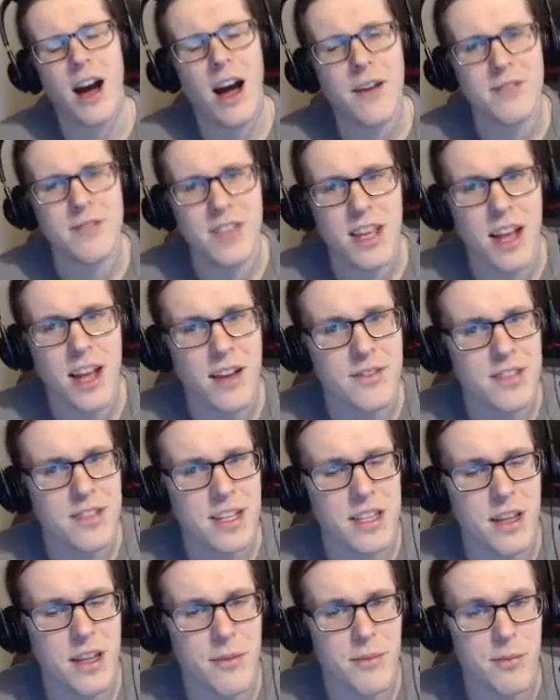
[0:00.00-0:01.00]
think I've
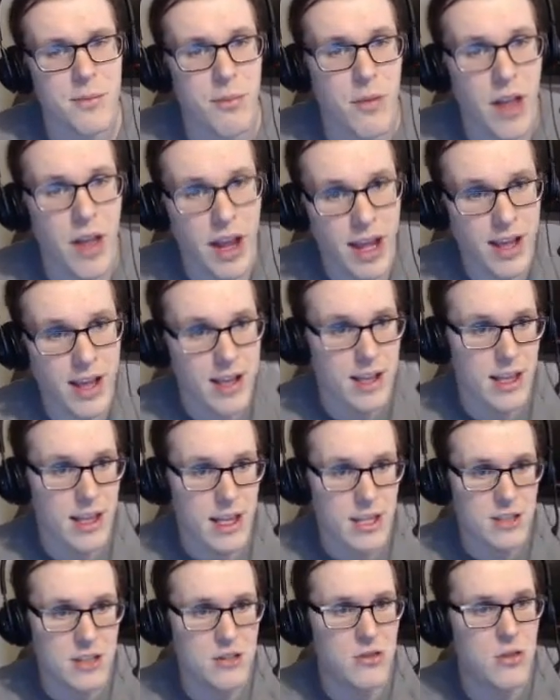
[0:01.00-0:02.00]
seen them like
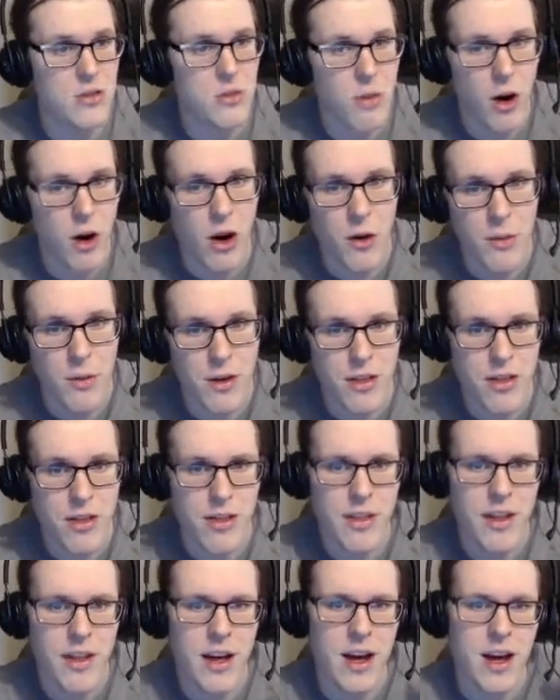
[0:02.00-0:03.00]
glitch through the wall with
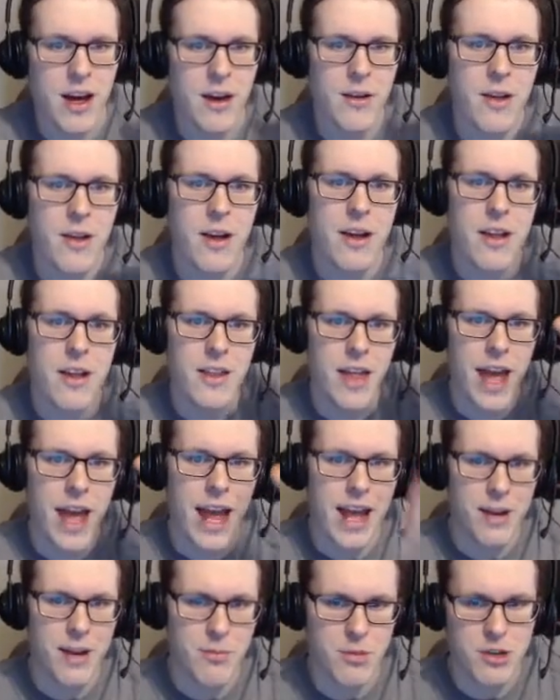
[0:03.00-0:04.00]
uh, the
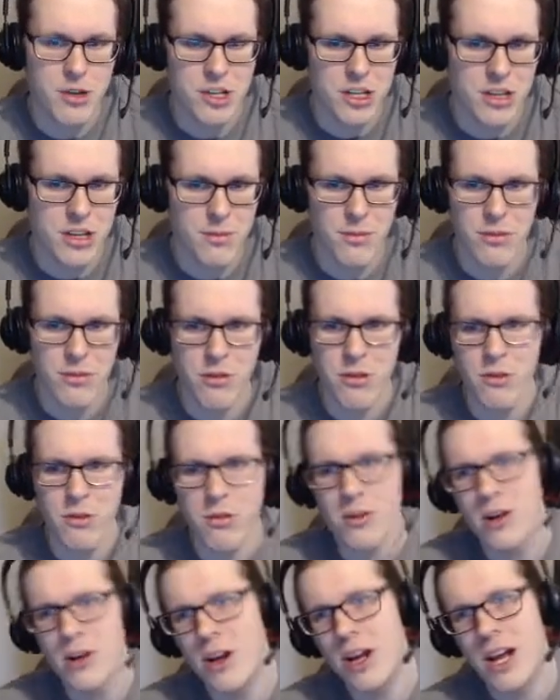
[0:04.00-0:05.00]
hand pushing them through,
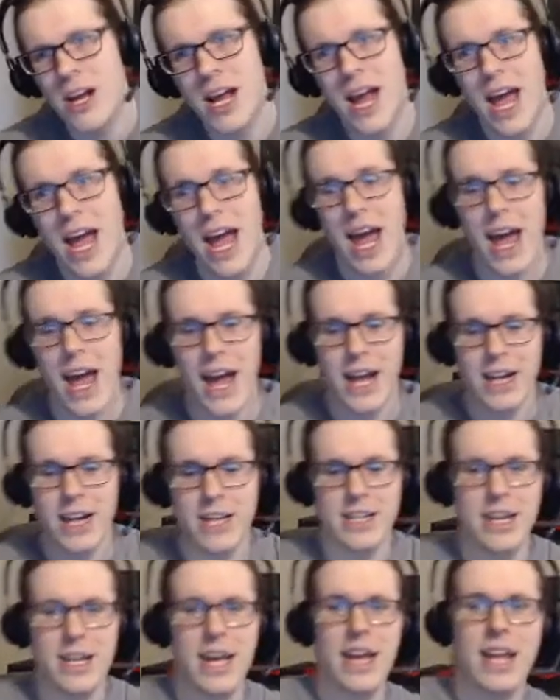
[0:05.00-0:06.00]

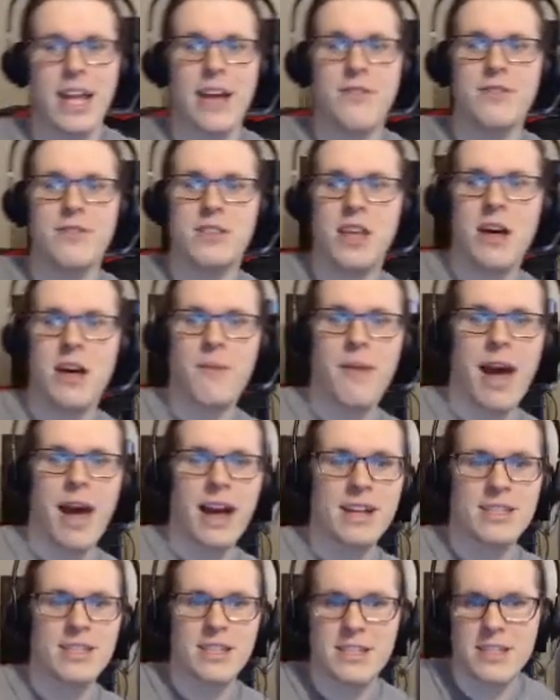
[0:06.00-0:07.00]
and it gives them
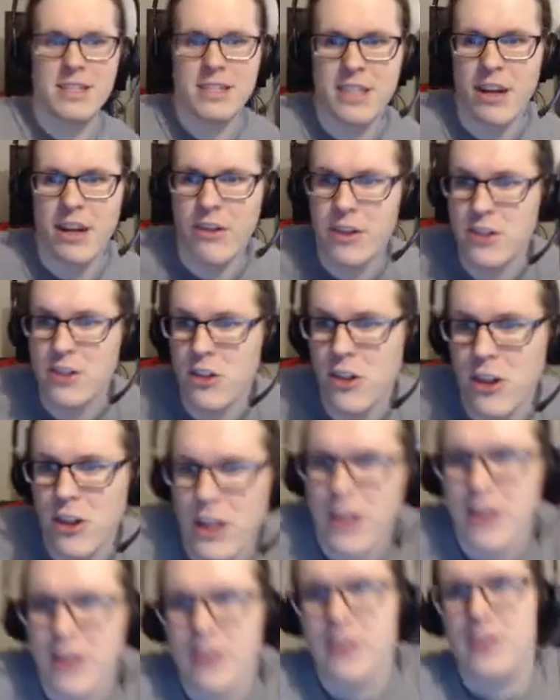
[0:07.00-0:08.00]
access to Seres
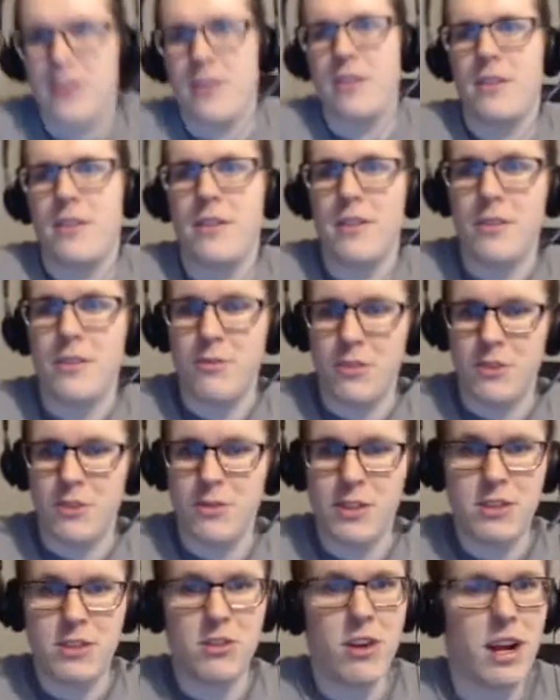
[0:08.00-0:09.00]
early, which
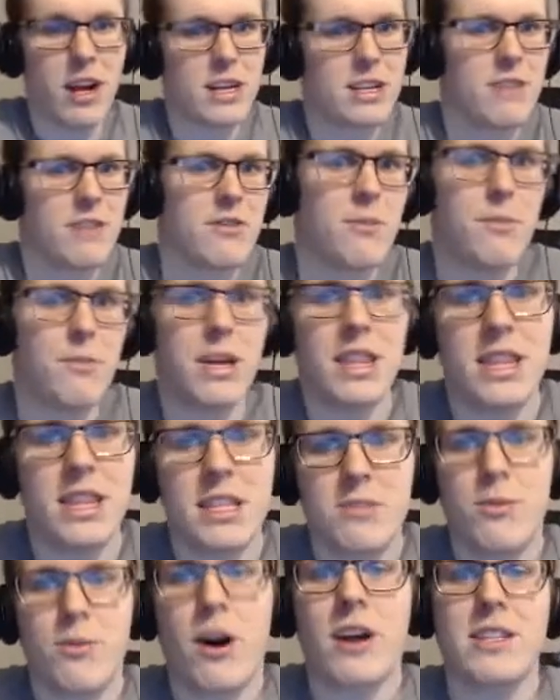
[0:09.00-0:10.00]
means you don't actually have to beat
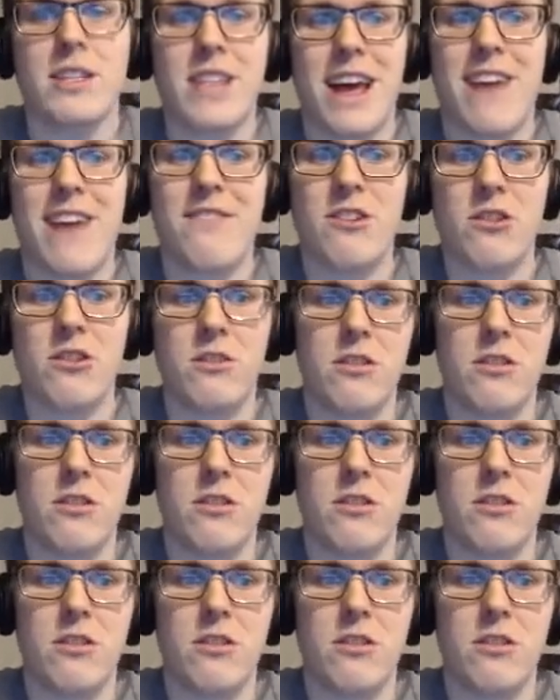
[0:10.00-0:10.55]
this boss ever.